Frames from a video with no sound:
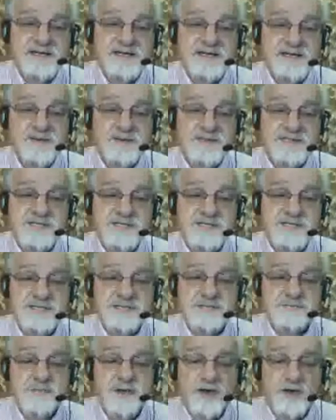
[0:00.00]

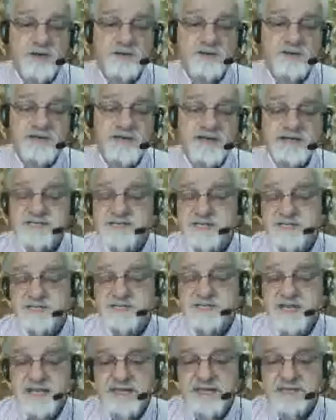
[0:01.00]
uses all the
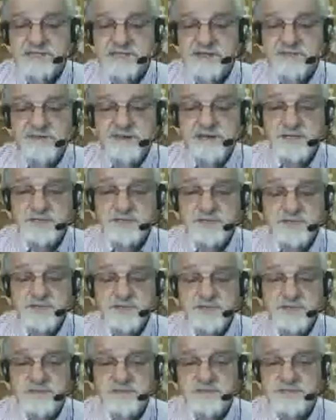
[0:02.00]
SSH
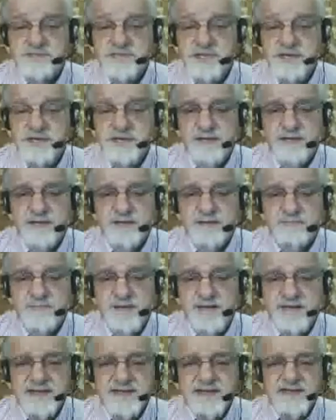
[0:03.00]
features. Um,
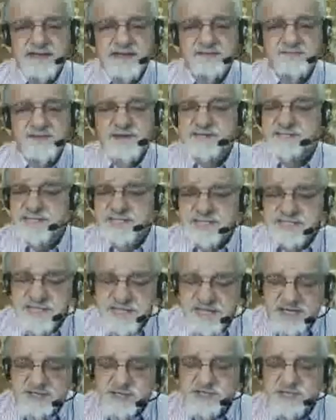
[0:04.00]
if
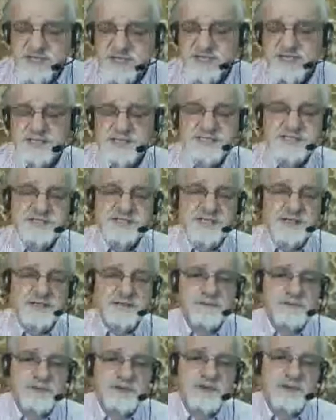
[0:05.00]
SSH does
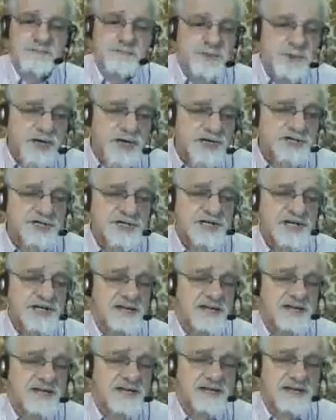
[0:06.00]
some
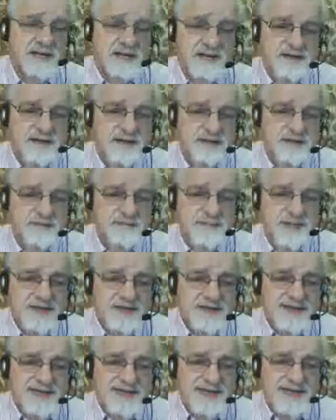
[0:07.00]
compression, um,
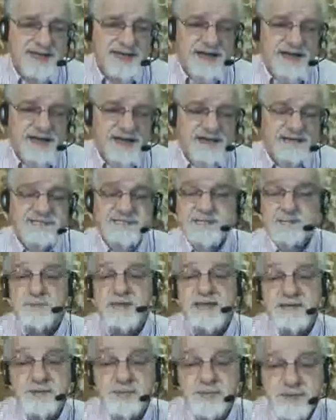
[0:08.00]
uh, some
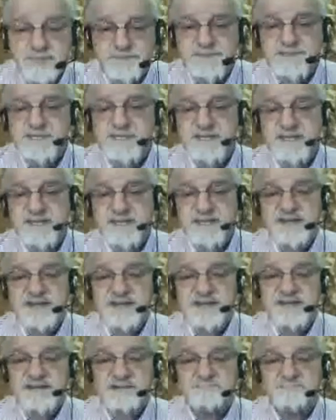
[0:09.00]

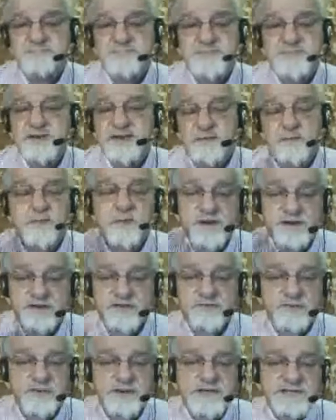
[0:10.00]
encryption,
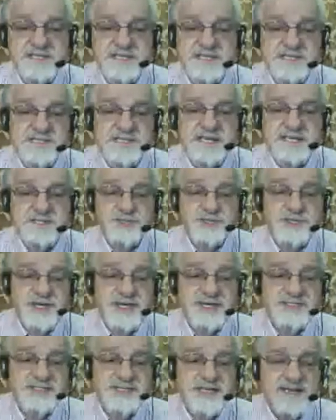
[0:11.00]
whatever SSH
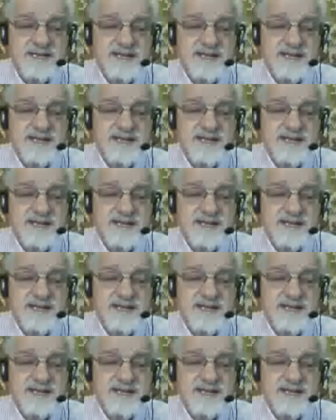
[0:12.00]
does.